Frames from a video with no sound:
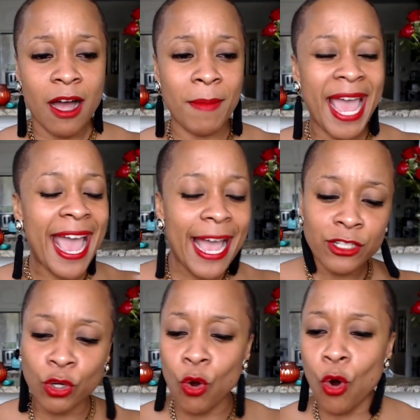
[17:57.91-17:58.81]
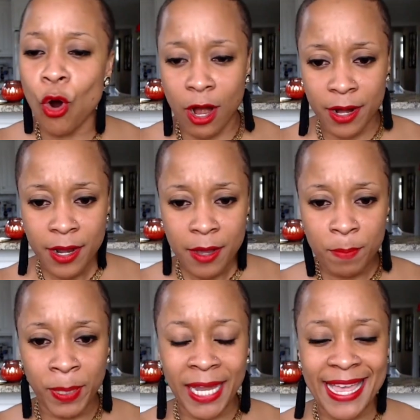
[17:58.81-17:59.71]
and or
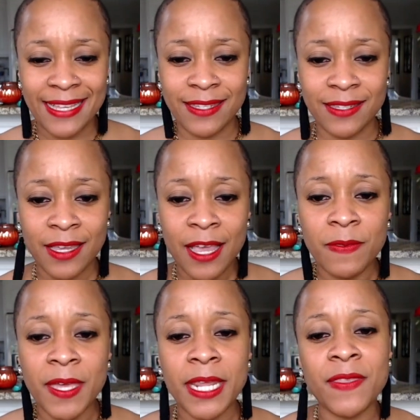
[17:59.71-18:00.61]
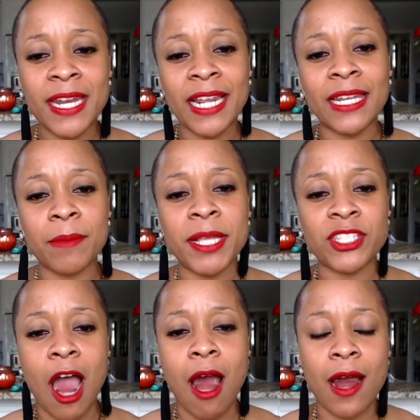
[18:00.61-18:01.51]
place, then it limits
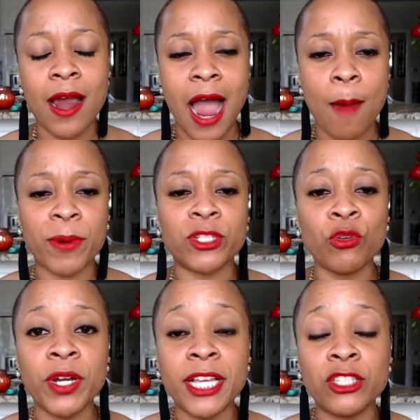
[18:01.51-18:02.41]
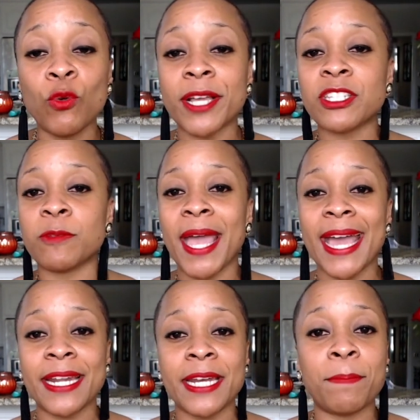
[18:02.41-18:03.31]
our opportunity to
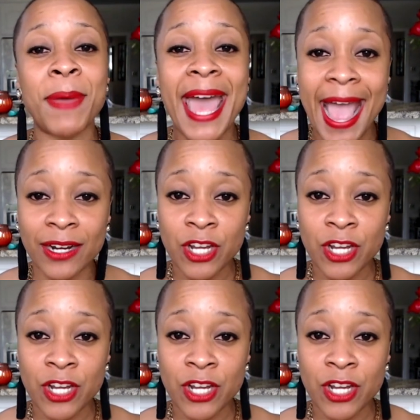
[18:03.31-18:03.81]
expand and impact